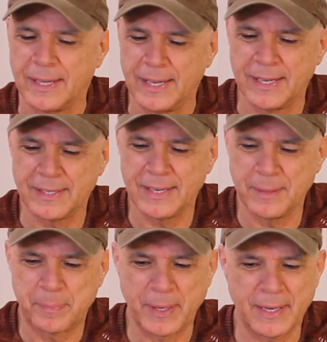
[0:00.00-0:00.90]

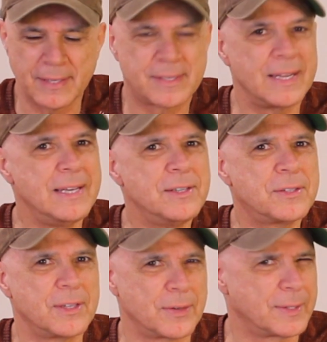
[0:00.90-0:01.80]
it's
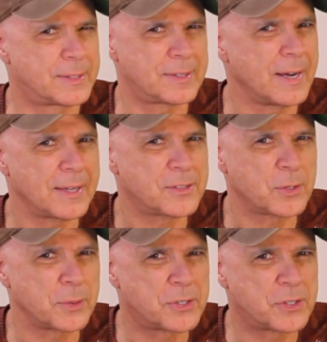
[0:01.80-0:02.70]
easier. It's not
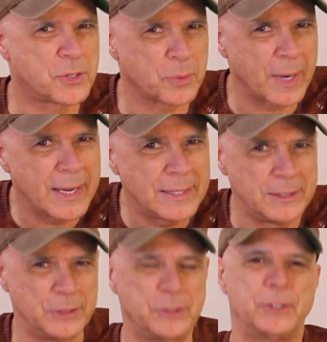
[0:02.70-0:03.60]
so
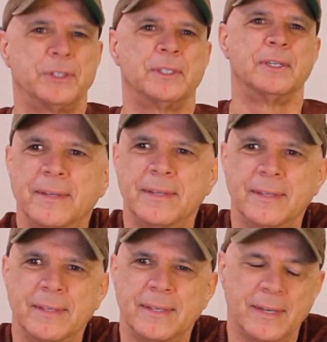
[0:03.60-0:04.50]
strange,
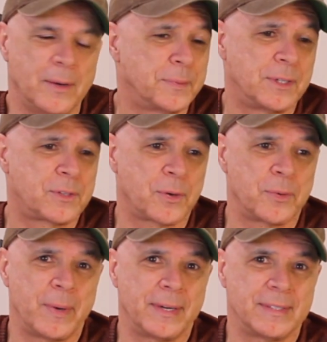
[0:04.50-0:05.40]
you know, to turn
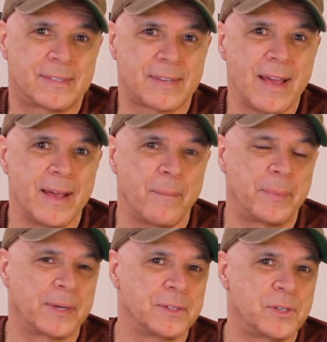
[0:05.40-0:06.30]
around and say it
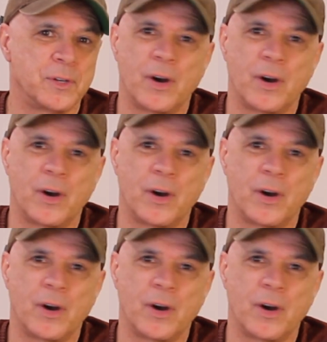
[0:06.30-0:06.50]
because you'd